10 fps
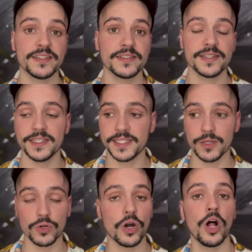because they
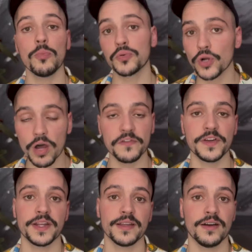were all
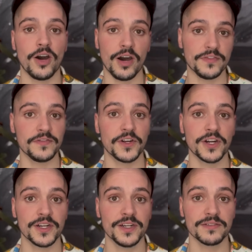profiting off of
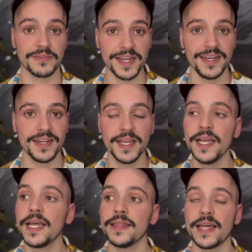her, right?
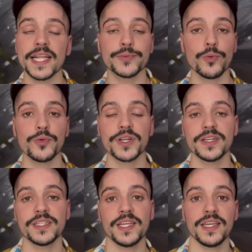That's what we were going
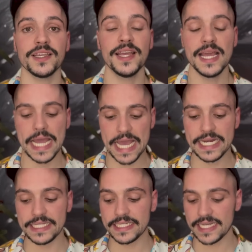to see. And
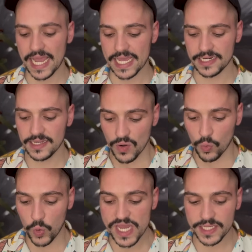instead,
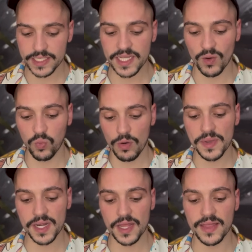we see a
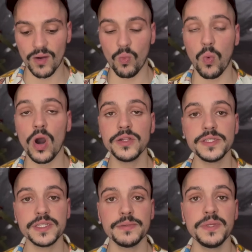woman that
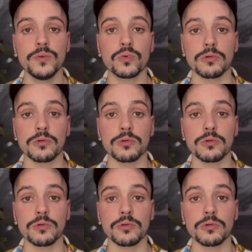wants to be.